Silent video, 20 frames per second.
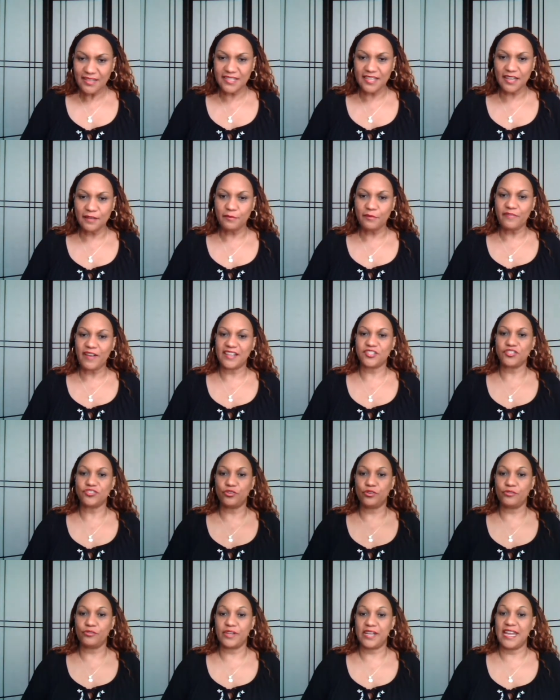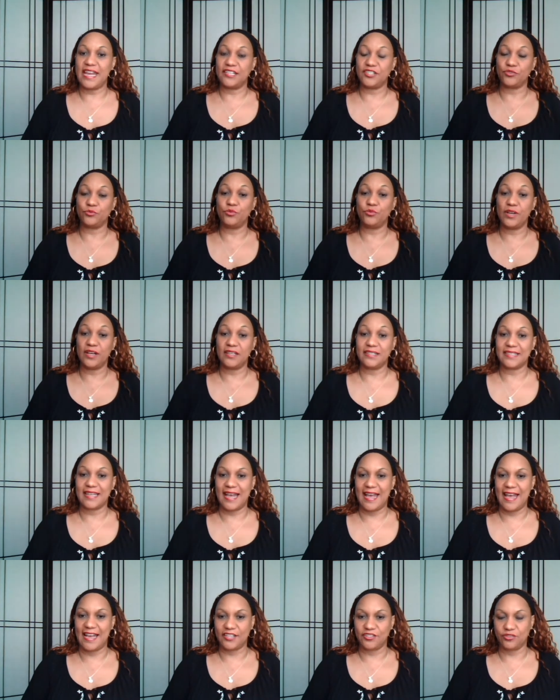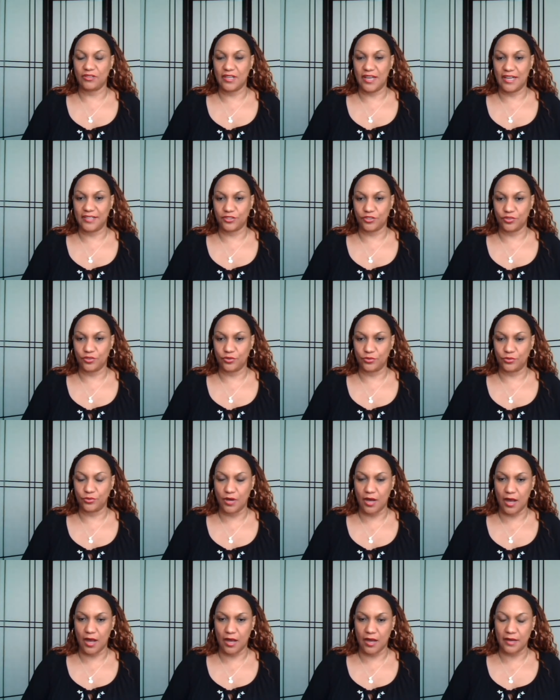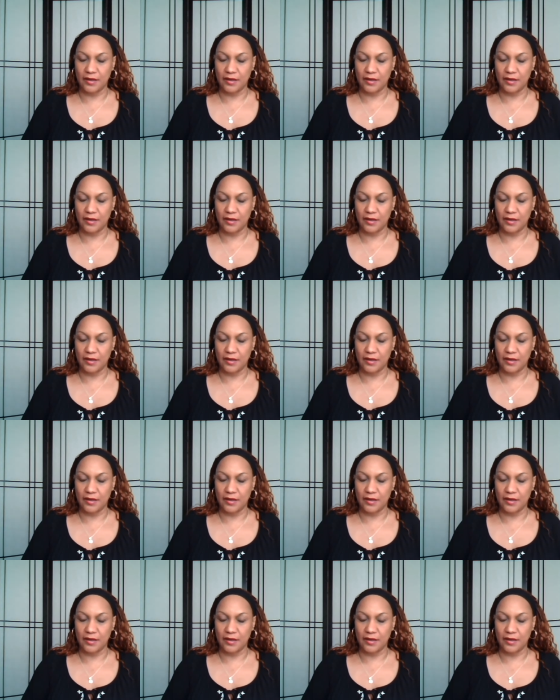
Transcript: some of our story as well as our astrological